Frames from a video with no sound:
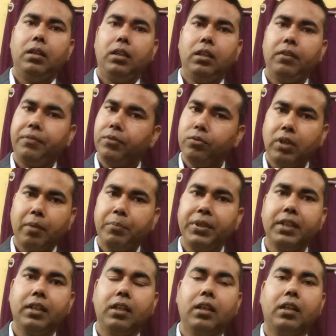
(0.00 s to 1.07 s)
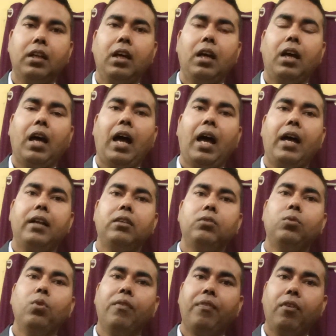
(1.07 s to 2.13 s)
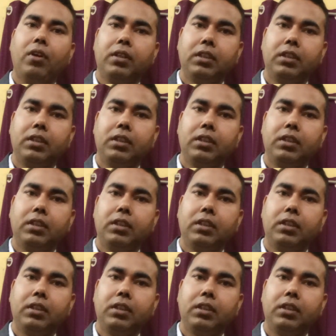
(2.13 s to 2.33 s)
if you are beginner and go for